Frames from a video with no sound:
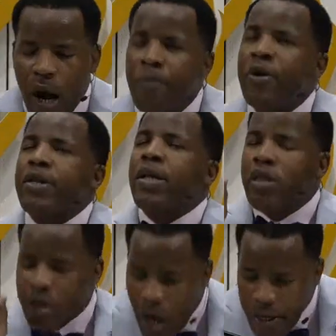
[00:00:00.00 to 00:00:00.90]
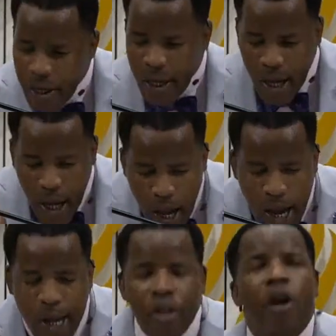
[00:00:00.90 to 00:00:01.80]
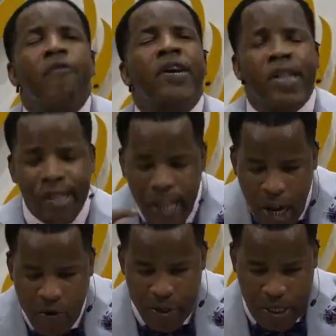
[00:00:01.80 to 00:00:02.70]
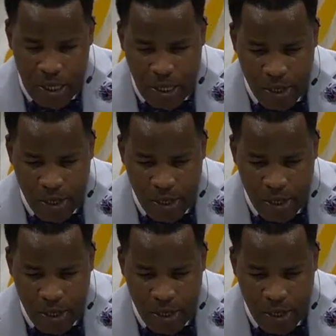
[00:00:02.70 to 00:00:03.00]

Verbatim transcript: about another kind of integrity